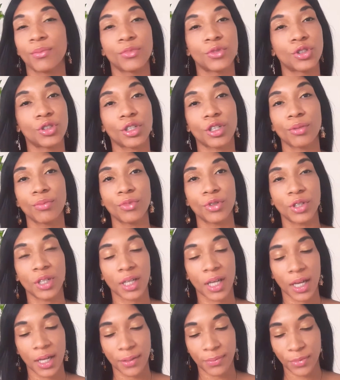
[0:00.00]
to
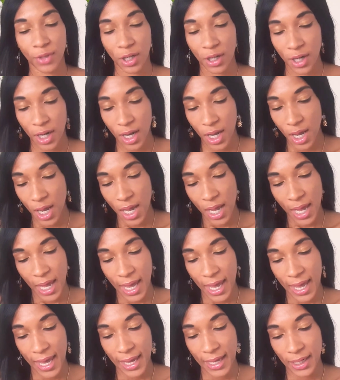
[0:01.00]
communicate.
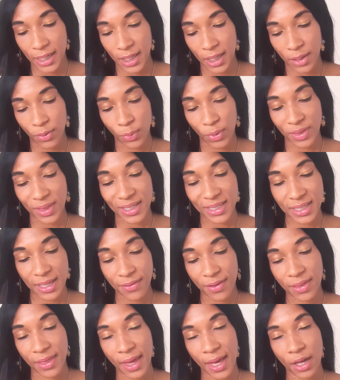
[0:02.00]
And when the
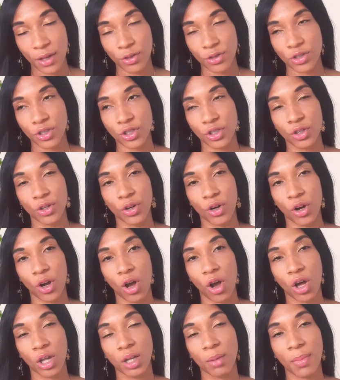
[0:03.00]
seventh house, you're
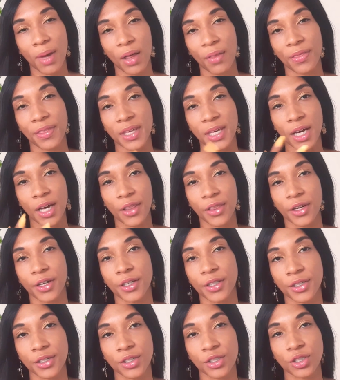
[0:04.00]
all about the other.
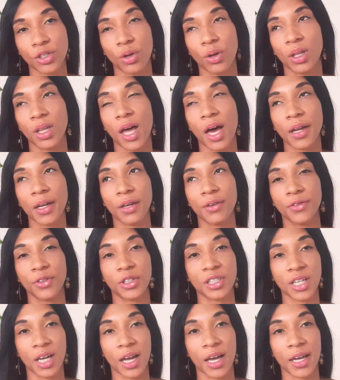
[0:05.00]
So a lot of your
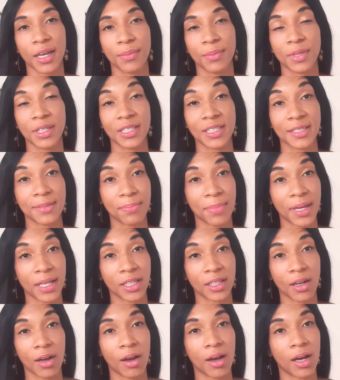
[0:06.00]
time is
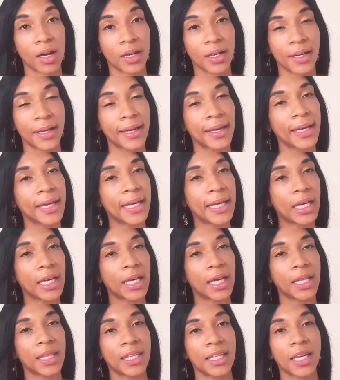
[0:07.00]
spent on
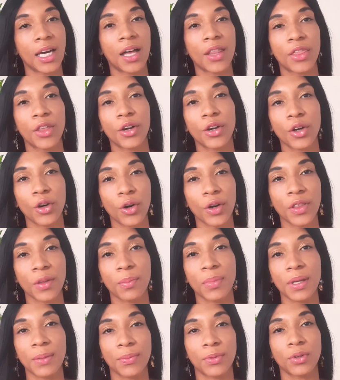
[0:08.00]
the other or the
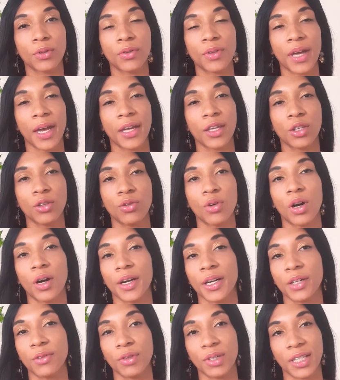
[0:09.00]
people that you are
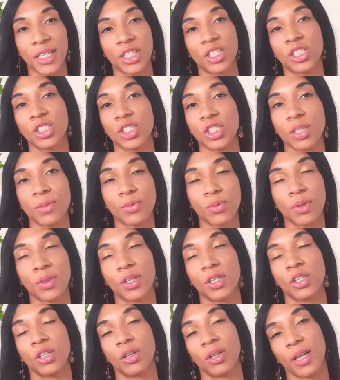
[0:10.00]
in relationships with
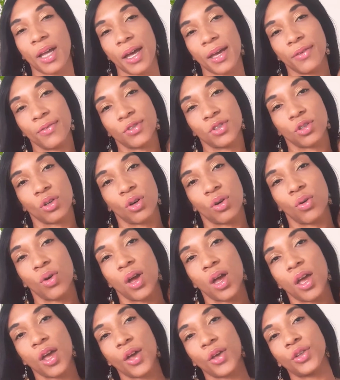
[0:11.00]
in your life. So
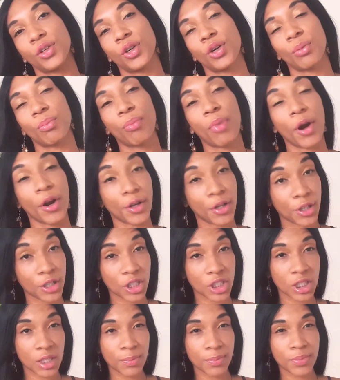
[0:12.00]
your
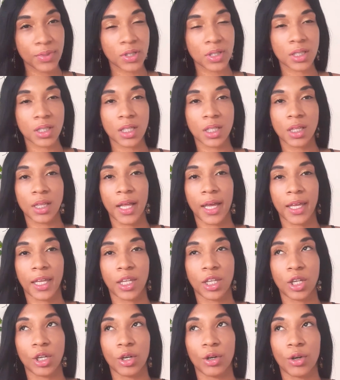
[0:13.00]
partnerships, like
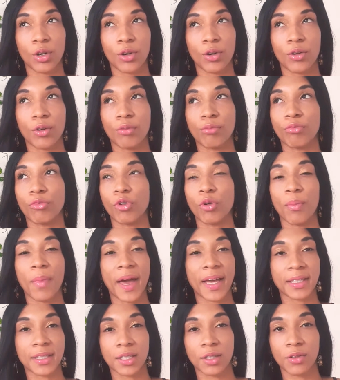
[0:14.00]
your
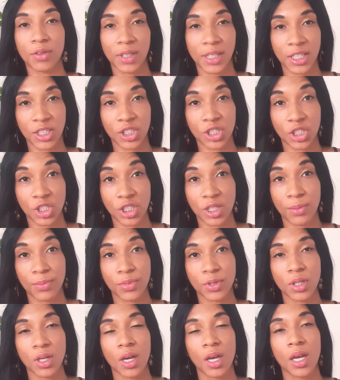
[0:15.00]
romantic
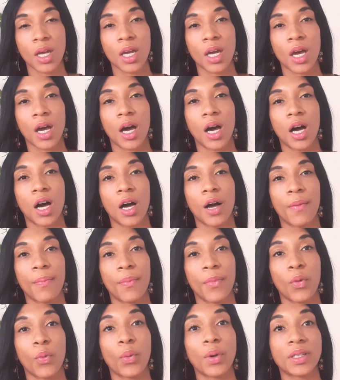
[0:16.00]
relationships,
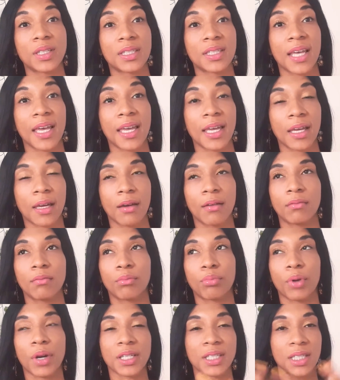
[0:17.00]
would take
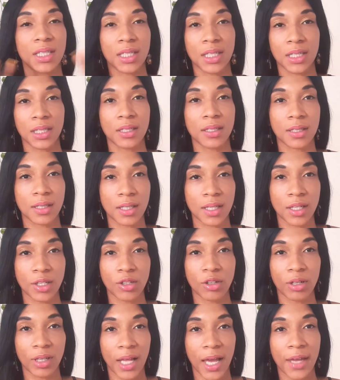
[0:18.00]
precedence in
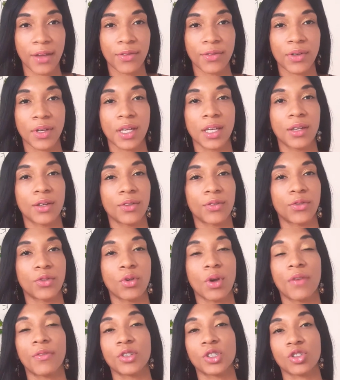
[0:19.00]
your life if you
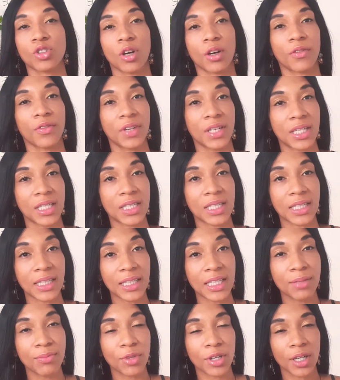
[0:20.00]
have a strong Venus in
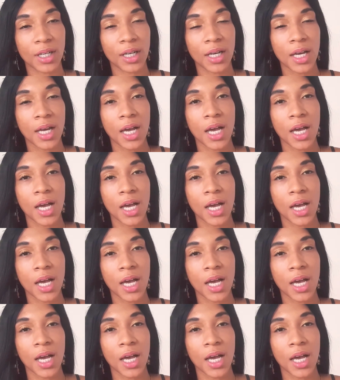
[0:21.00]
Libra,